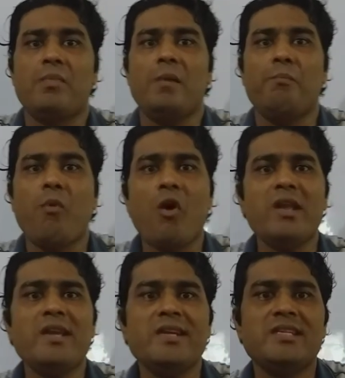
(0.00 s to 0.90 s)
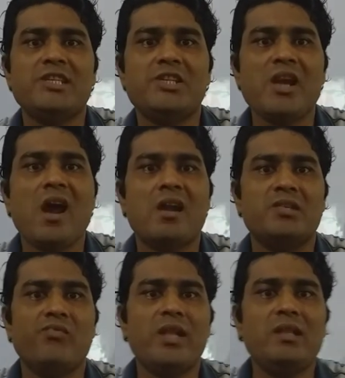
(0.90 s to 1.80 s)
A body gets
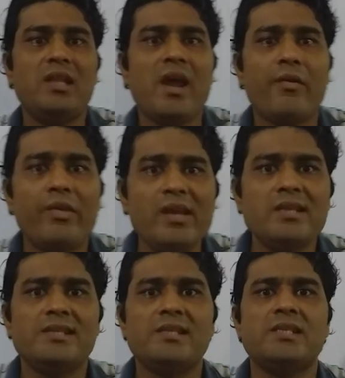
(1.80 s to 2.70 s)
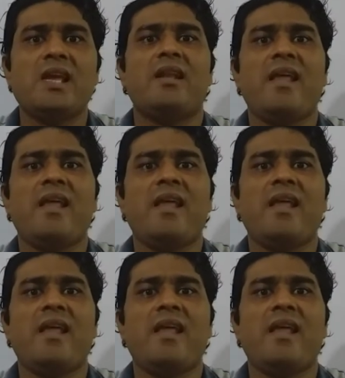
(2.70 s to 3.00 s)
charged when there is an